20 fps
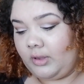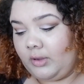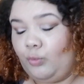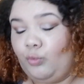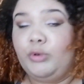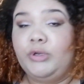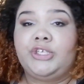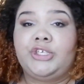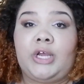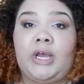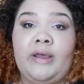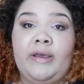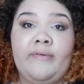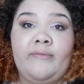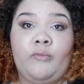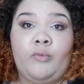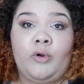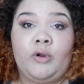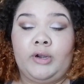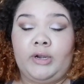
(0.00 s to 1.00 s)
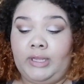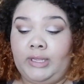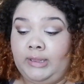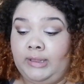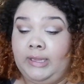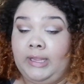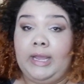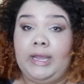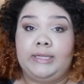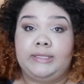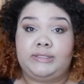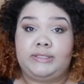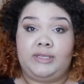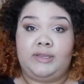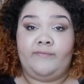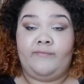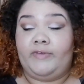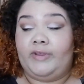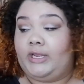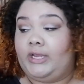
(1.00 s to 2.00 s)
which I have worn a lot
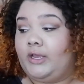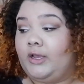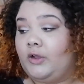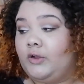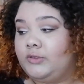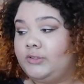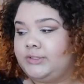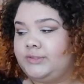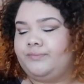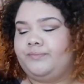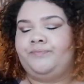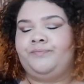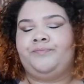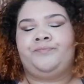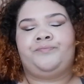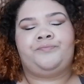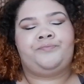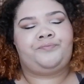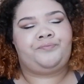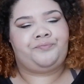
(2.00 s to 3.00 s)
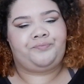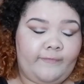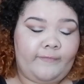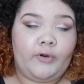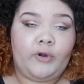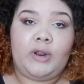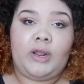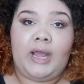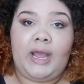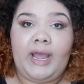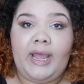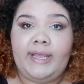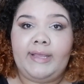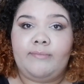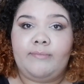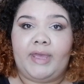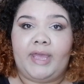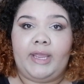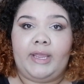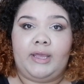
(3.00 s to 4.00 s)
in videos. For eye
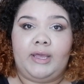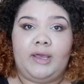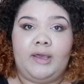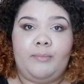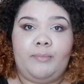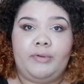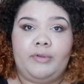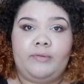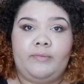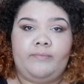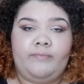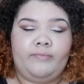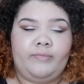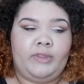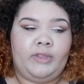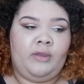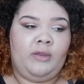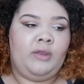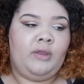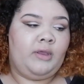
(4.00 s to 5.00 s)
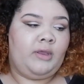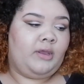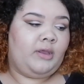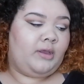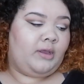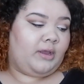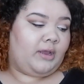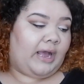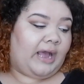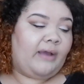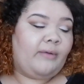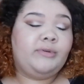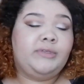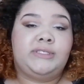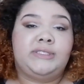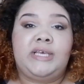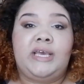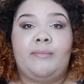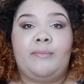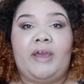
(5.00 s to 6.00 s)
makeup, I would
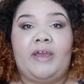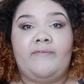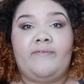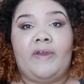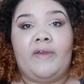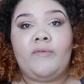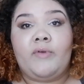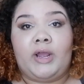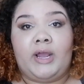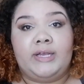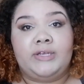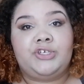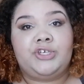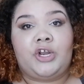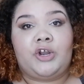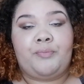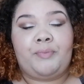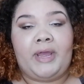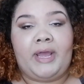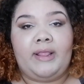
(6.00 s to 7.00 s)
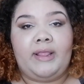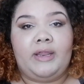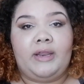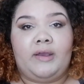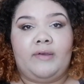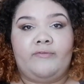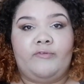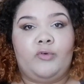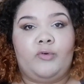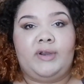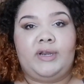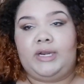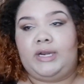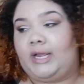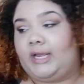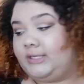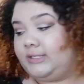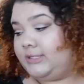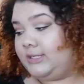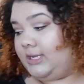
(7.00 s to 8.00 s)
say my favorite eyeshadow palette of
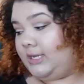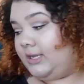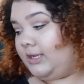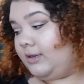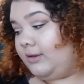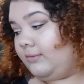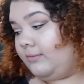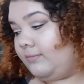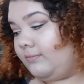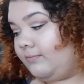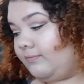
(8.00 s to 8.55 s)
2019.